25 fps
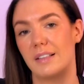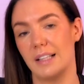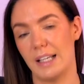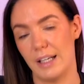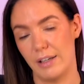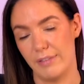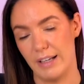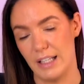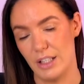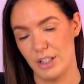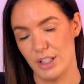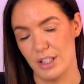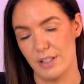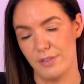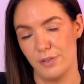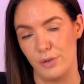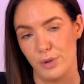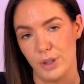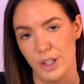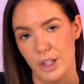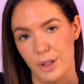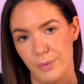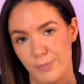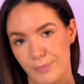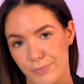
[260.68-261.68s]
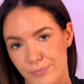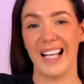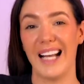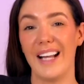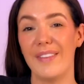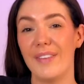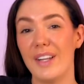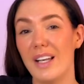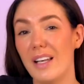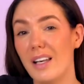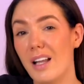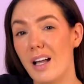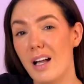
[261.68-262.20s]
can arrange this for you.
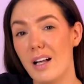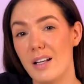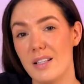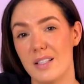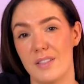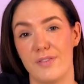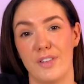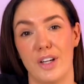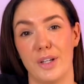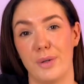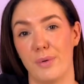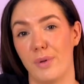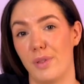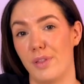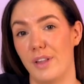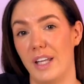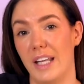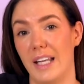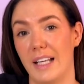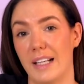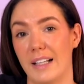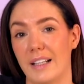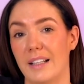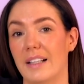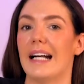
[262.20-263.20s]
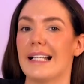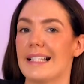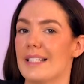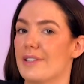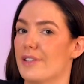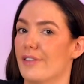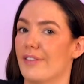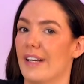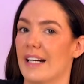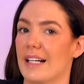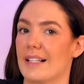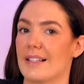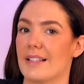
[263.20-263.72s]
And the last final thing, as a
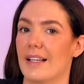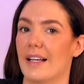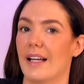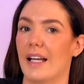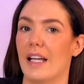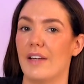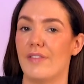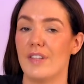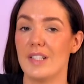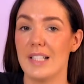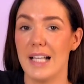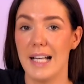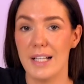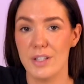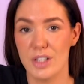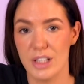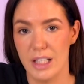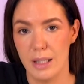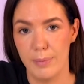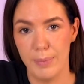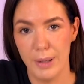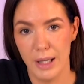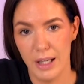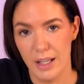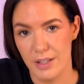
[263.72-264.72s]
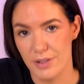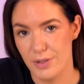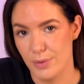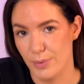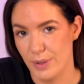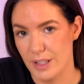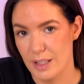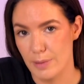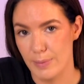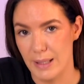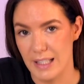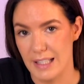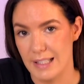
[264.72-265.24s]
director, if it's actually a personal
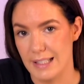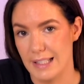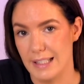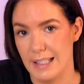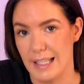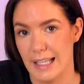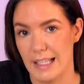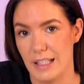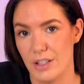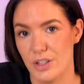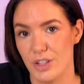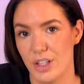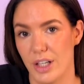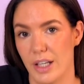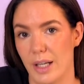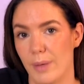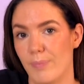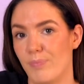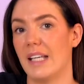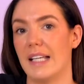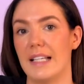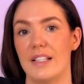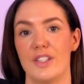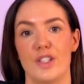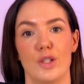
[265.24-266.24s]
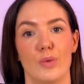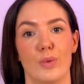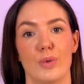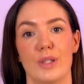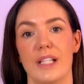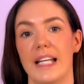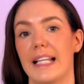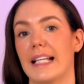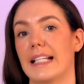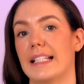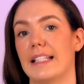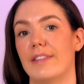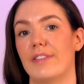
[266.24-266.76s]
expense in nature, is you will
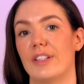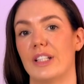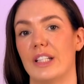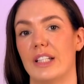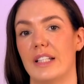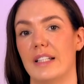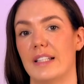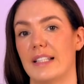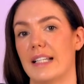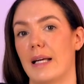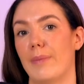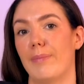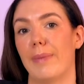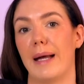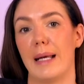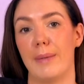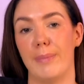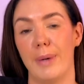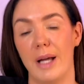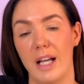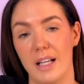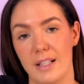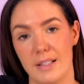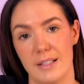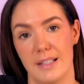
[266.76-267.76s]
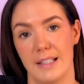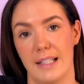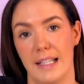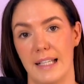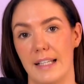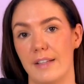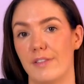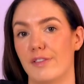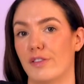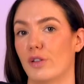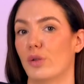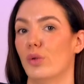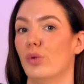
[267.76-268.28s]
take a dividend and pay
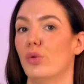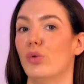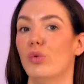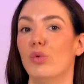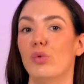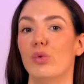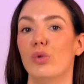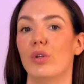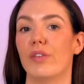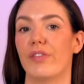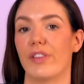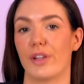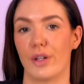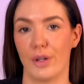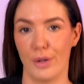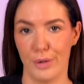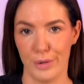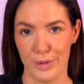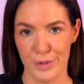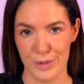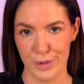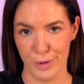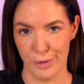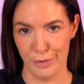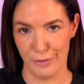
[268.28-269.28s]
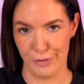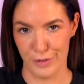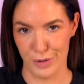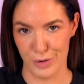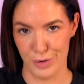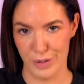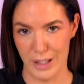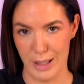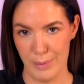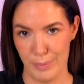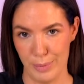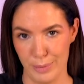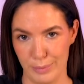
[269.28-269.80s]
personally for all of the costs of the
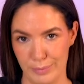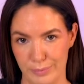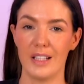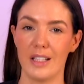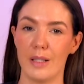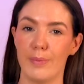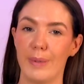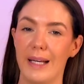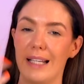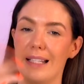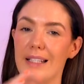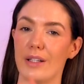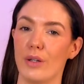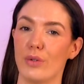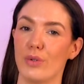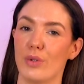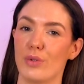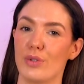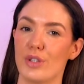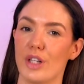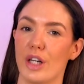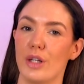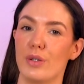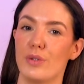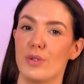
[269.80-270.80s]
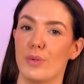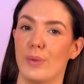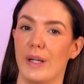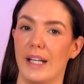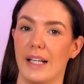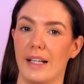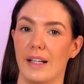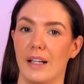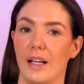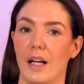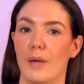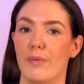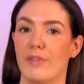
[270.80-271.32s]
trip. Depending on your total
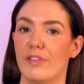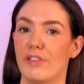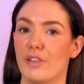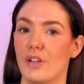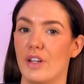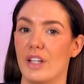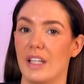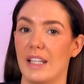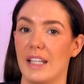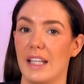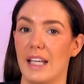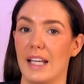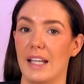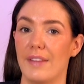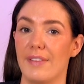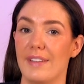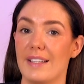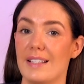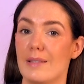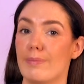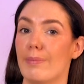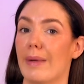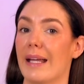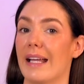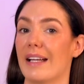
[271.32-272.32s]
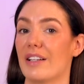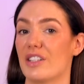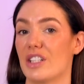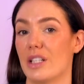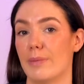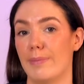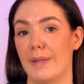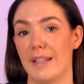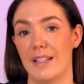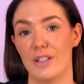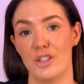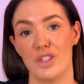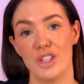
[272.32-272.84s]
income for the year, this may actually
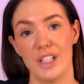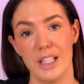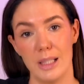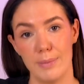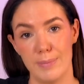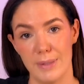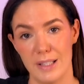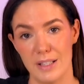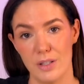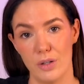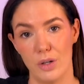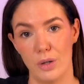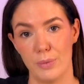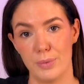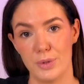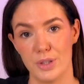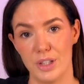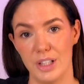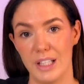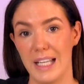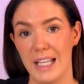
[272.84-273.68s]
be the cheapest option